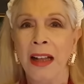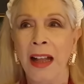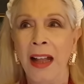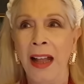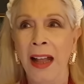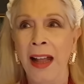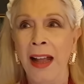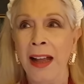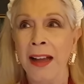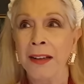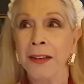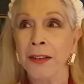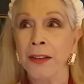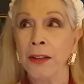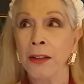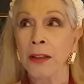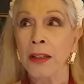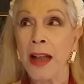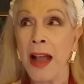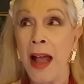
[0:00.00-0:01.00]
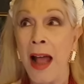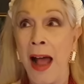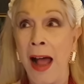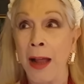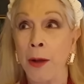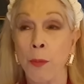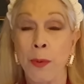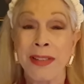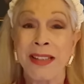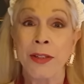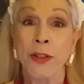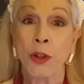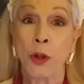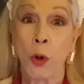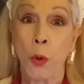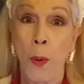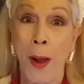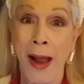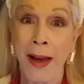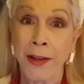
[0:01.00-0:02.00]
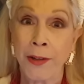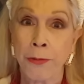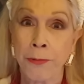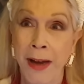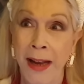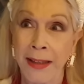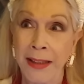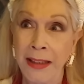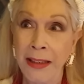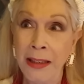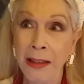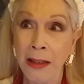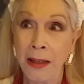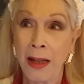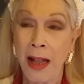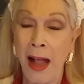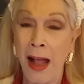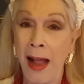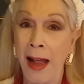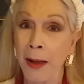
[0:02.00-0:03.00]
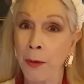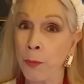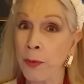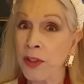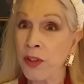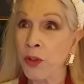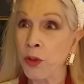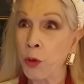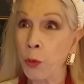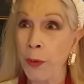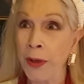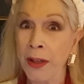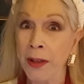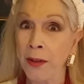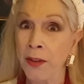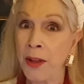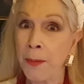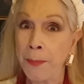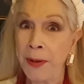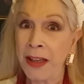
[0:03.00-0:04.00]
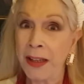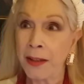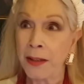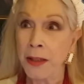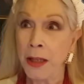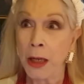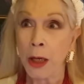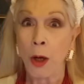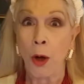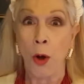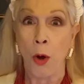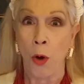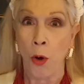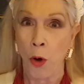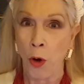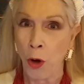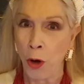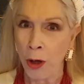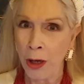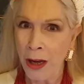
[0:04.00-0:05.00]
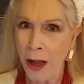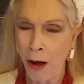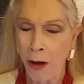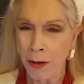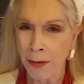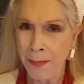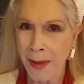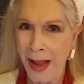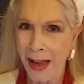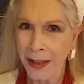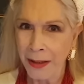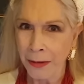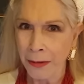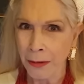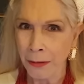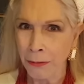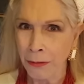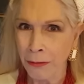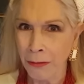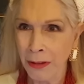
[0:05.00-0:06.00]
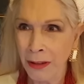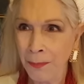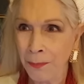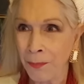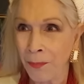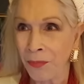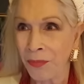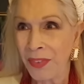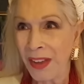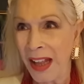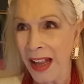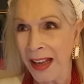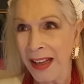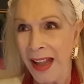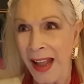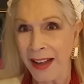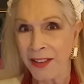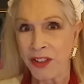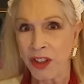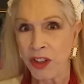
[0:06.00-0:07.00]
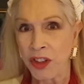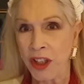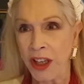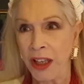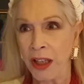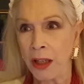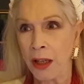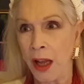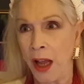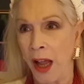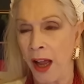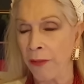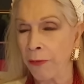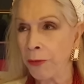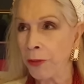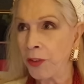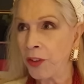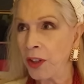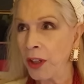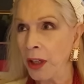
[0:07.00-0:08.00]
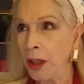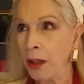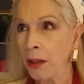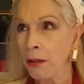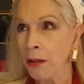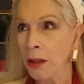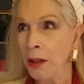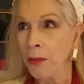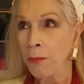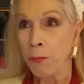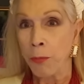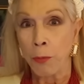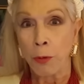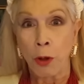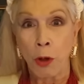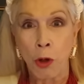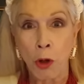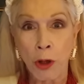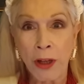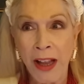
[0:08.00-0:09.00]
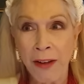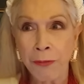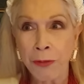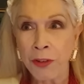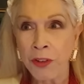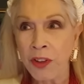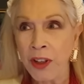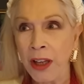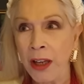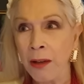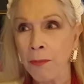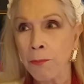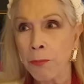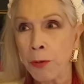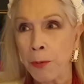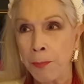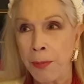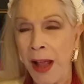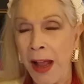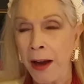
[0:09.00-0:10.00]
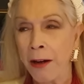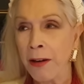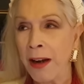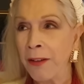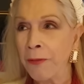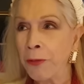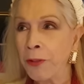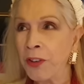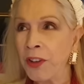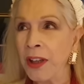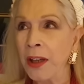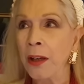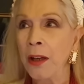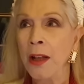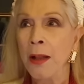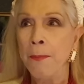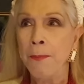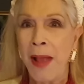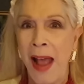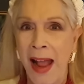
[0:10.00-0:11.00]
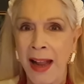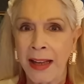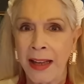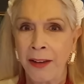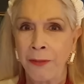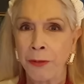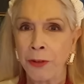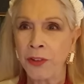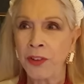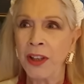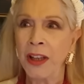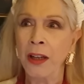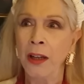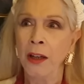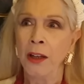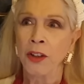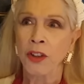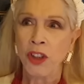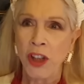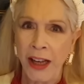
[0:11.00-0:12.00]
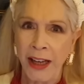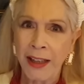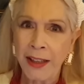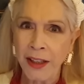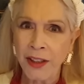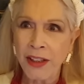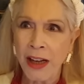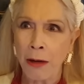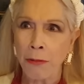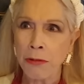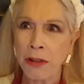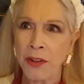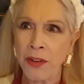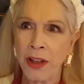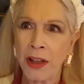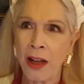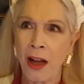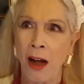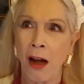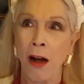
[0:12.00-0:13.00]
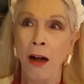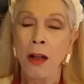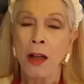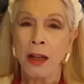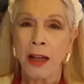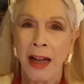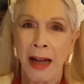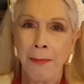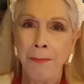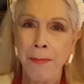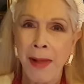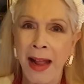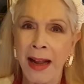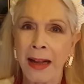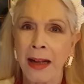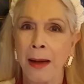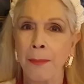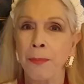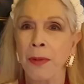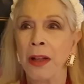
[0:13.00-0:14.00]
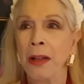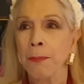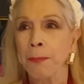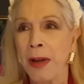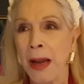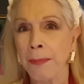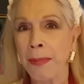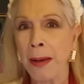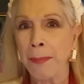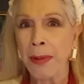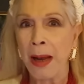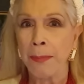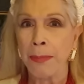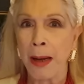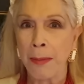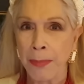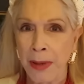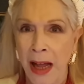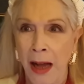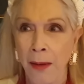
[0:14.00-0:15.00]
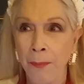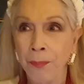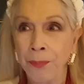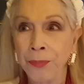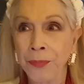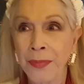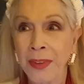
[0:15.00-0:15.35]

And I wasn't quite ready. I was doing the picnic all on my own. I had to take everything, cook everything, prepare everything, pack everything, take it down to the car, come back up, blah, blah, blah, blah, blah.